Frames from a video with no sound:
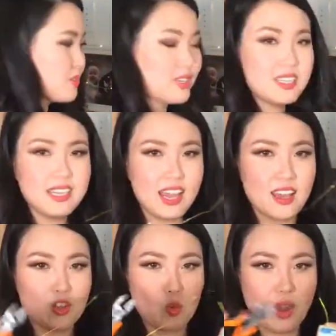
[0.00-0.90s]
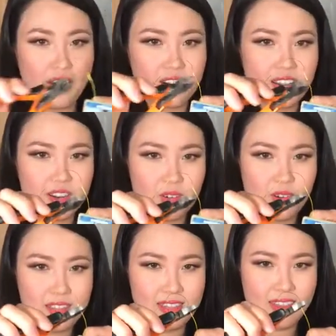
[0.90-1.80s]
going to take the wire cutter
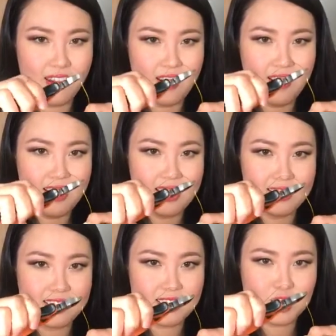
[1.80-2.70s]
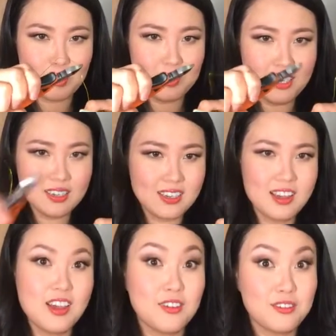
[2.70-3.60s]
right there and snip it.
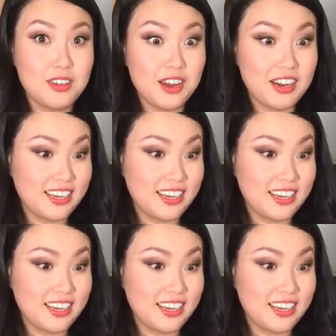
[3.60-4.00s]
Very